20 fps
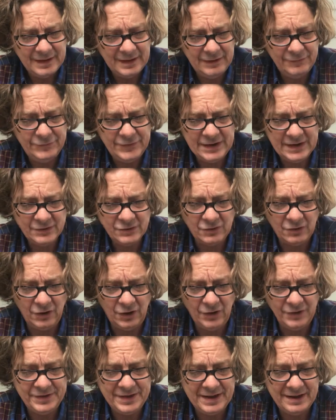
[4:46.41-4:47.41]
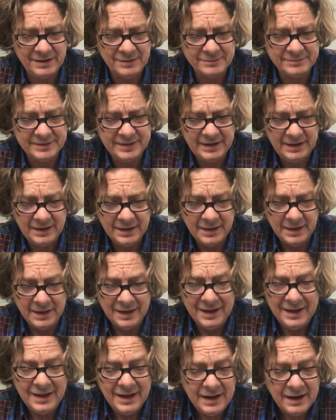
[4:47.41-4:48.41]
If he had called out,
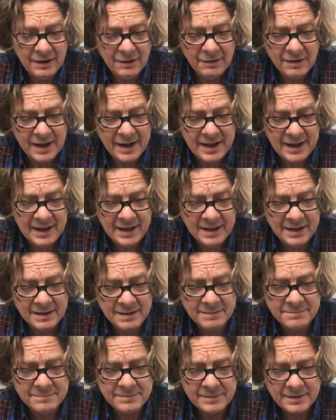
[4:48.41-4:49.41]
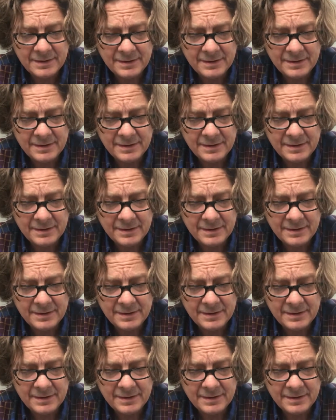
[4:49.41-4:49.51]
"Here I am,"